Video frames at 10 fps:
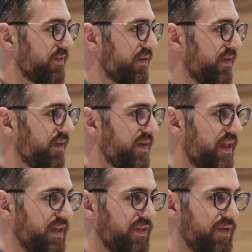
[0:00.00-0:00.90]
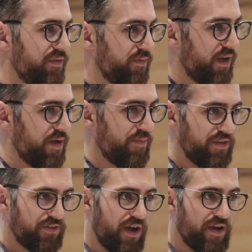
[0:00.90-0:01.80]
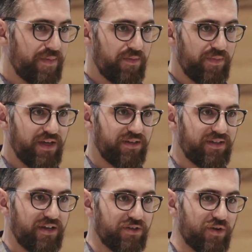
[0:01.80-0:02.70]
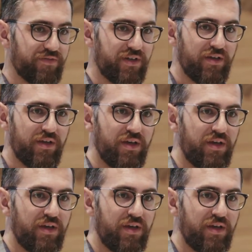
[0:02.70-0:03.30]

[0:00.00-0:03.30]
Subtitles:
in the Silicon Valley ethos when companies talk about being data-driven.